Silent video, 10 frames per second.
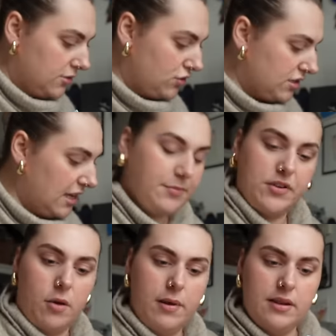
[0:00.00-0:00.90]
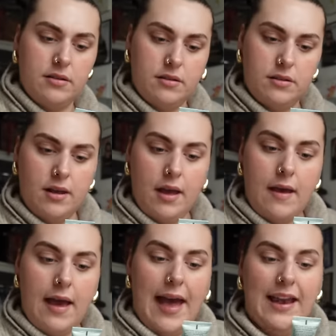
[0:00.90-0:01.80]
Just keeps going.
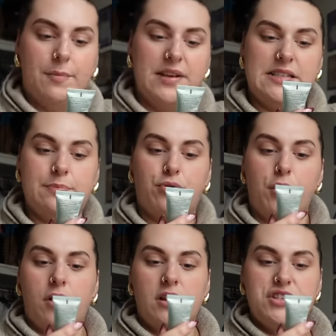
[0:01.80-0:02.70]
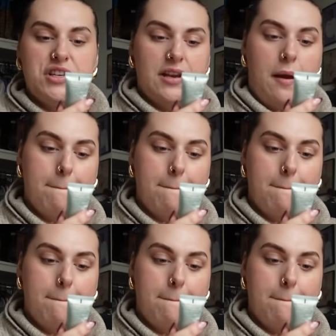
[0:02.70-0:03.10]
Elemis Pro Collagen